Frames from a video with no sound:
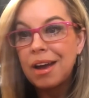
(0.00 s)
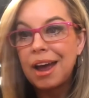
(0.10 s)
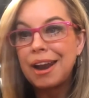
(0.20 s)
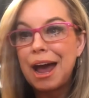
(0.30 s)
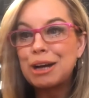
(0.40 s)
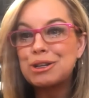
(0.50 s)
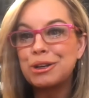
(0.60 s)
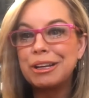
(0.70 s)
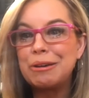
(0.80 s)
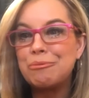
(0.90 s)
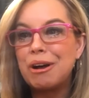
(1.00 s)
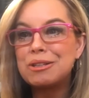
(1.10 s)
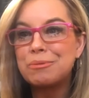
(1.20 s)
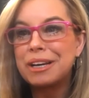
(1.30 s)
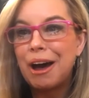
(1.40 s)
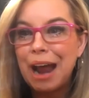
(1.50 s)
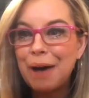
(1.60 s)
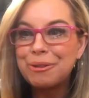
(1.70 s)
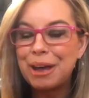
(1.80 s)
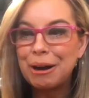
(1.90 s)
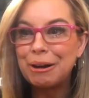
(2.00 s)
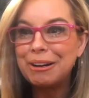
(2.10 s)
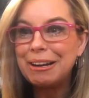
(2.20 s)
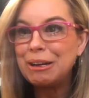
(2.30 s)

And actually, once we got out there,